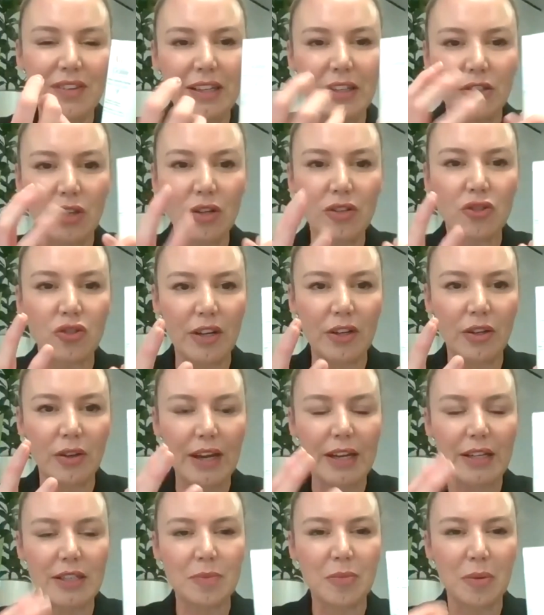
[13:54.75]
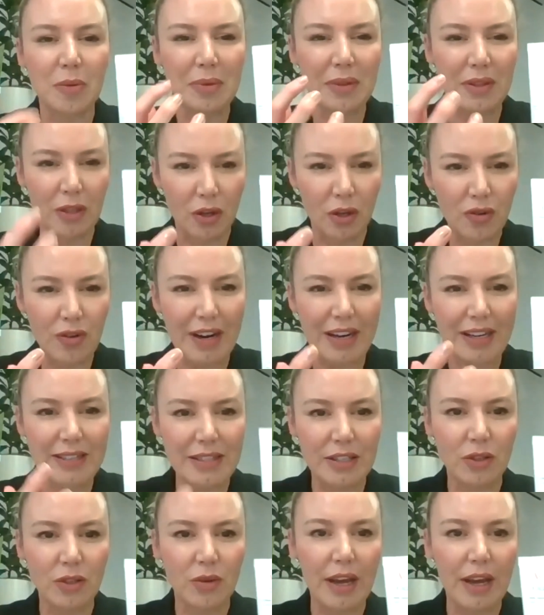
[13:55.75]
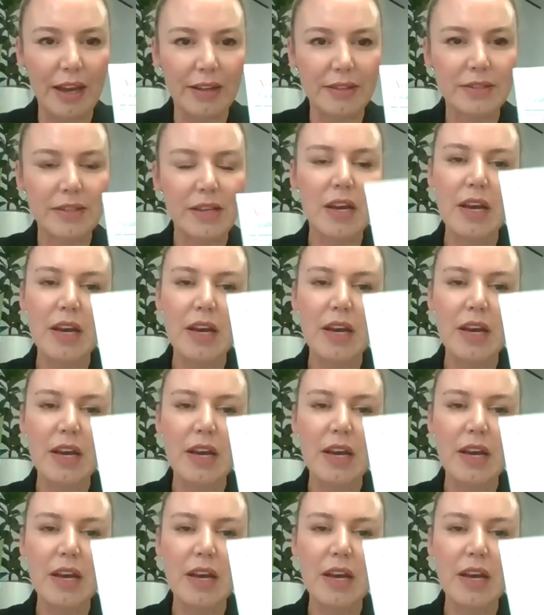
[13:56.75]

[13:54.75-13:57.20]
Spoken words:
don't dry your hands properly, the cracks in your hands.